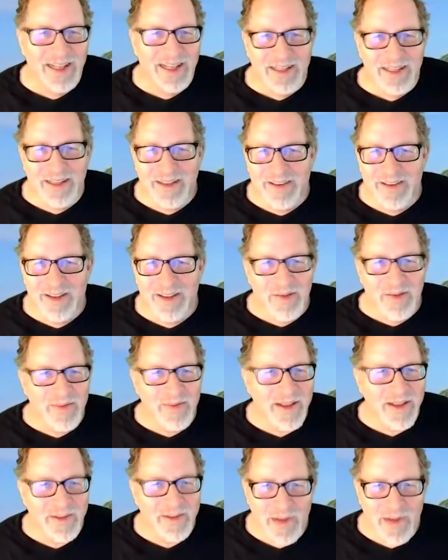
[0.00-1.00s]
this,
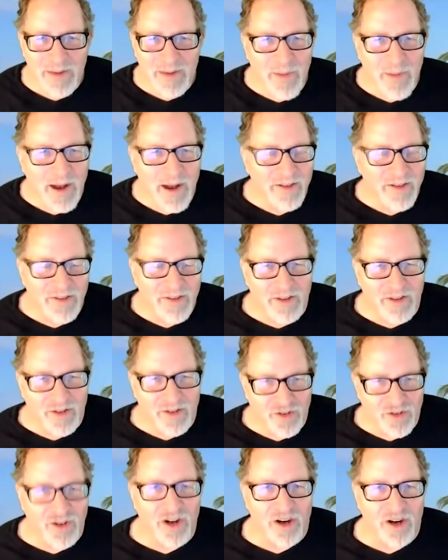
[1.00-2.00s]
my boss is a
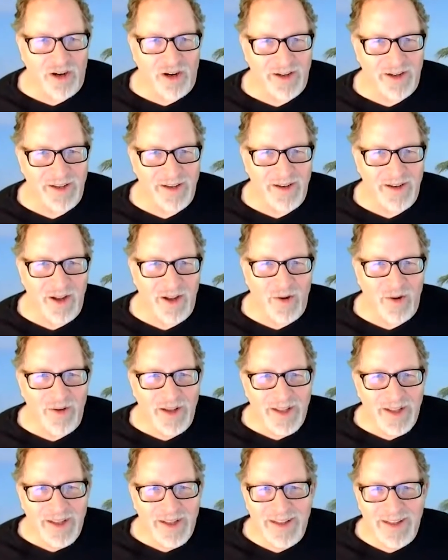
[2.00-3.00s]
jerk. You know,
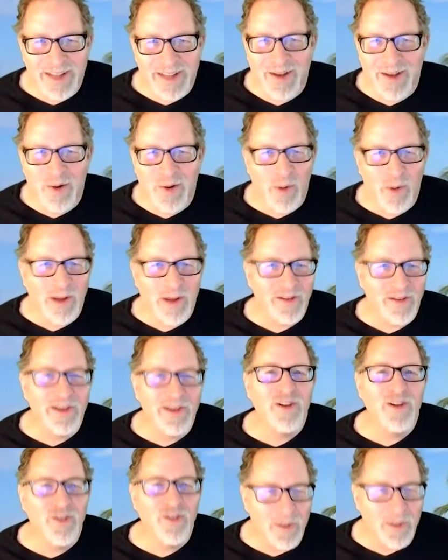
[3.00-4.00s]
he, why doesn't
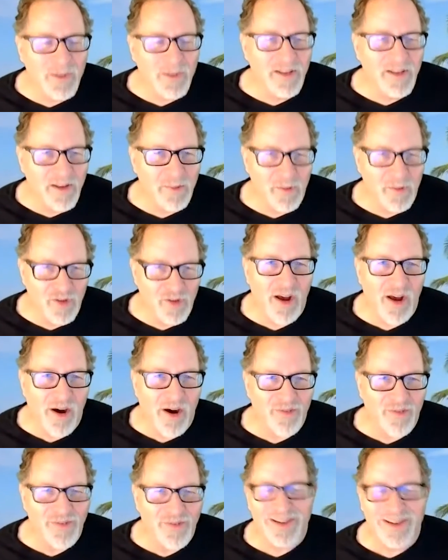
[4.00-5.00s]
he do some of this
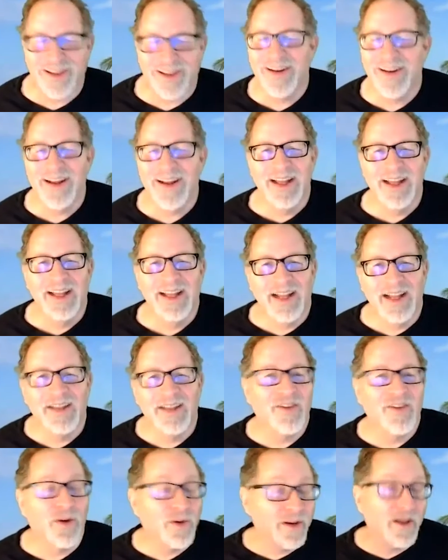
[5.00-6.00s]
himself? You know, and
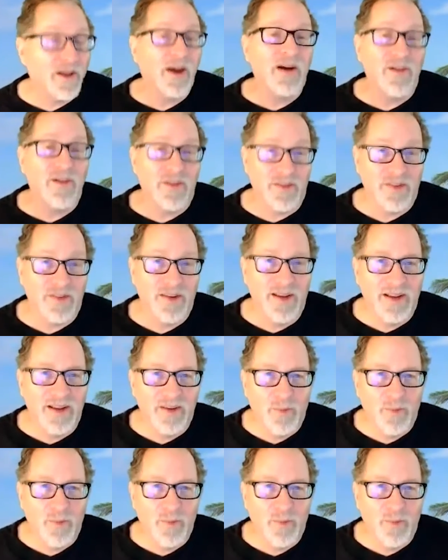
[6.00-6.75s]
so it goes.